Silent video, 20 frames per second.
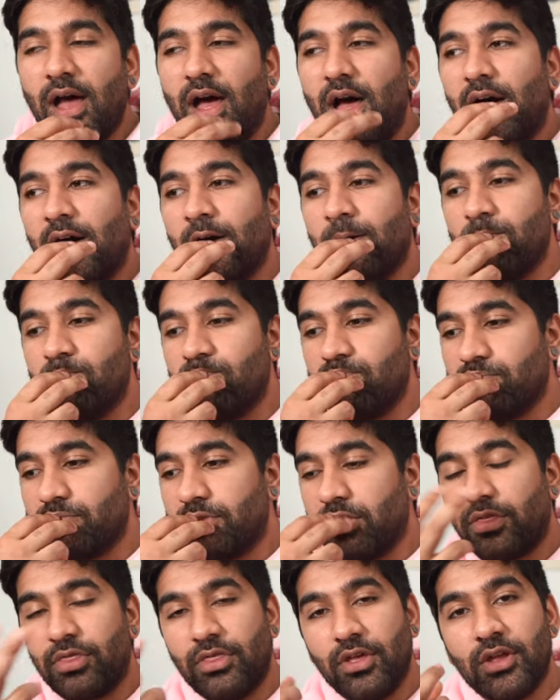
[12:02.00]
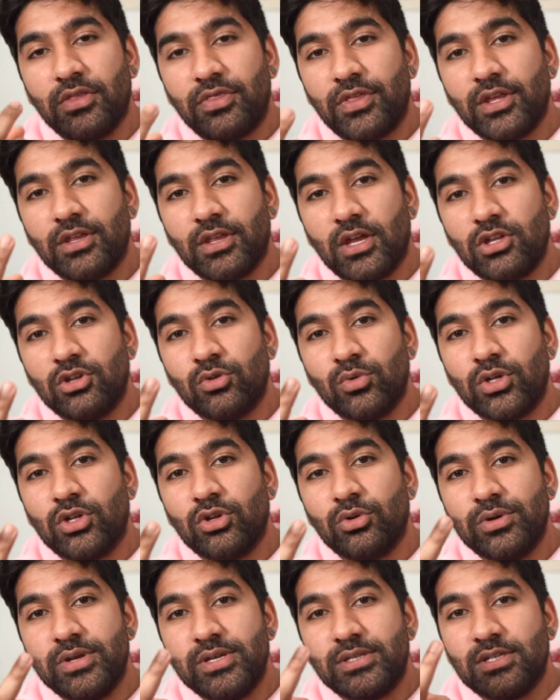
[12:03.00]
the third thing that you would
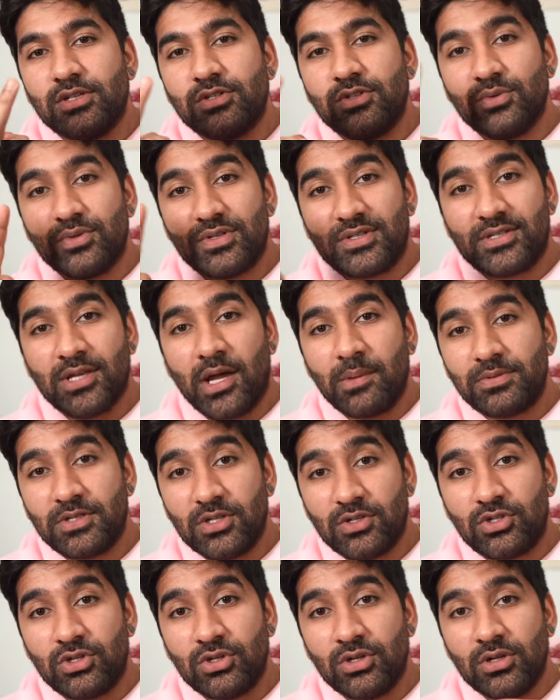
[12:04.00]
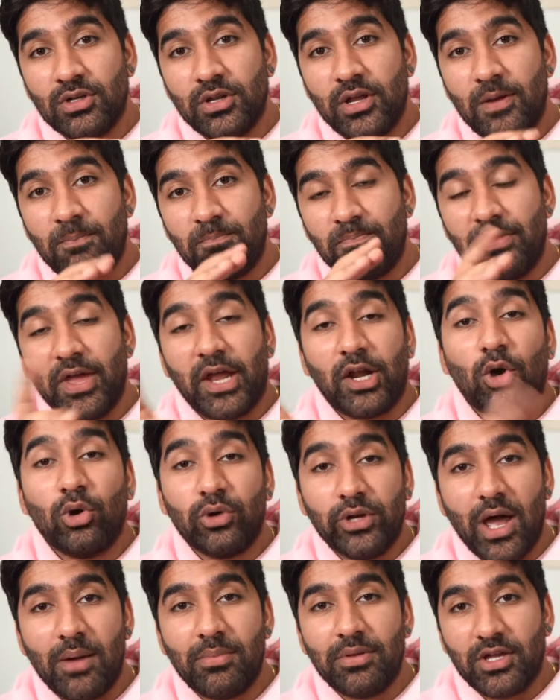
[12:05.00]
do is you'd substitute that
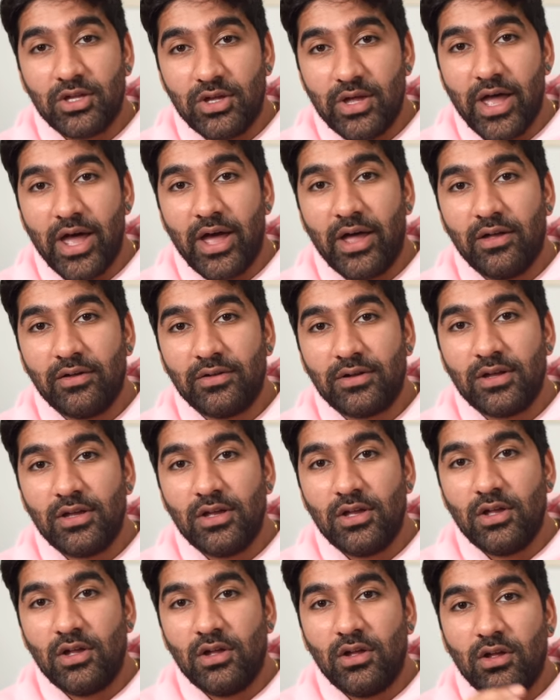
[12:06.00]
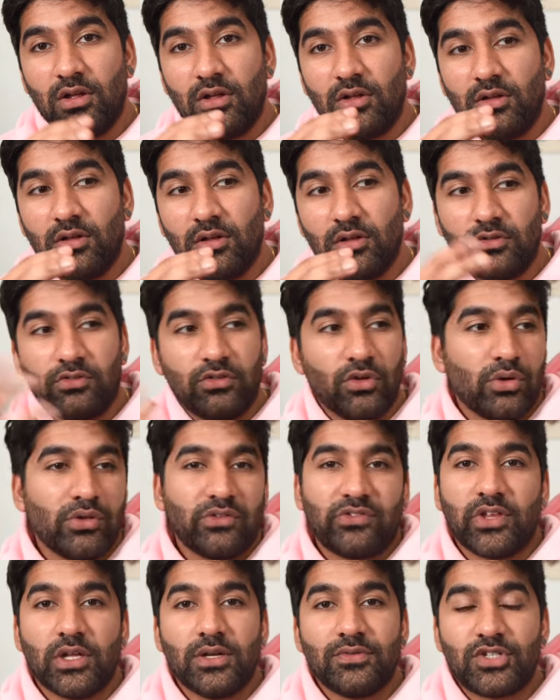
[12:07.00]
old habit that you had. So
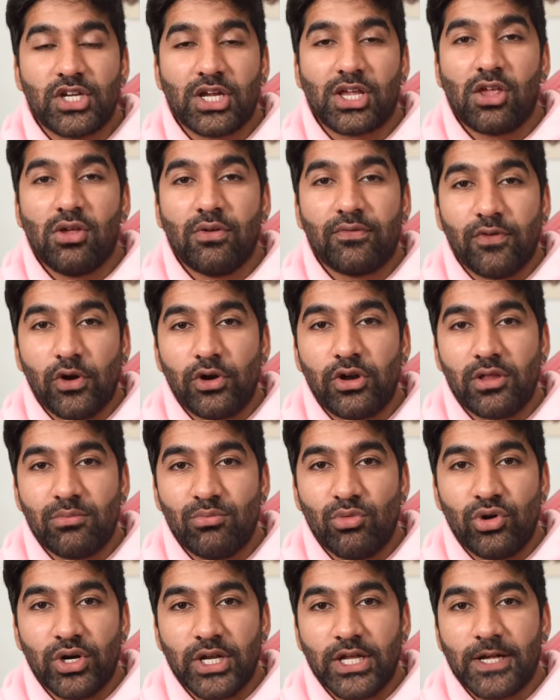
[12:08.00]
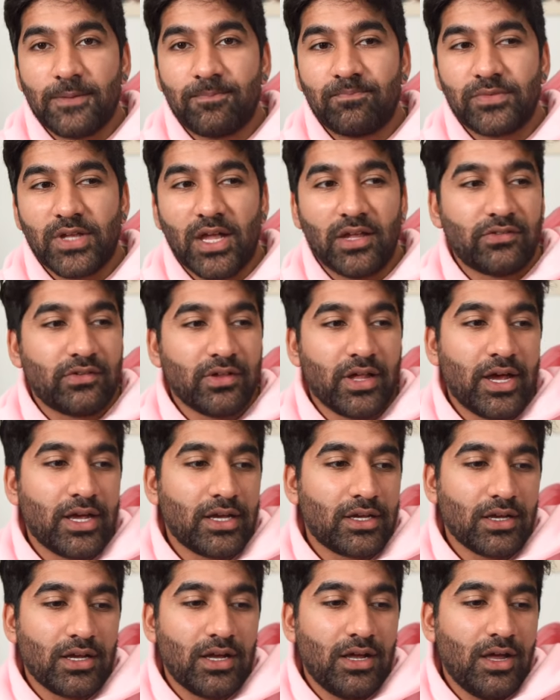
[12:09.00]
instead of checking your phone in the morning, it's like,